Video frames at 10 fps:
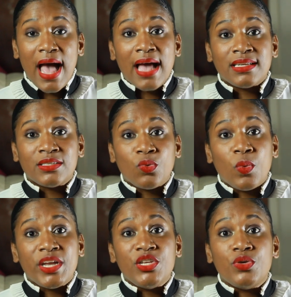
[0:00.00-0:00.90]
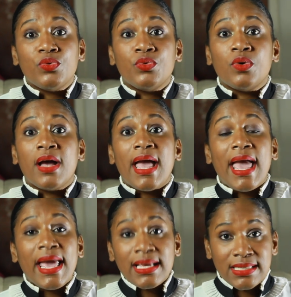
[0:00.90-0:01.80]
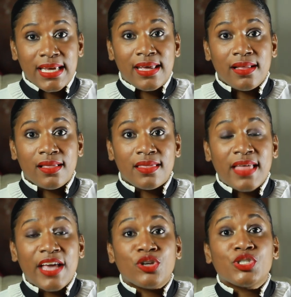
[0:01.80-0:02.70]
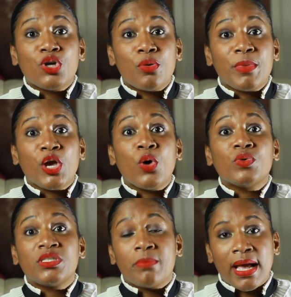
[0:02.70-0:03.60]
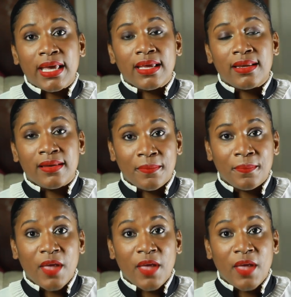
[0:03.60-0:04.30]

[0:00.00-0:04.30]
and when you exhale, that your tummy goes back in.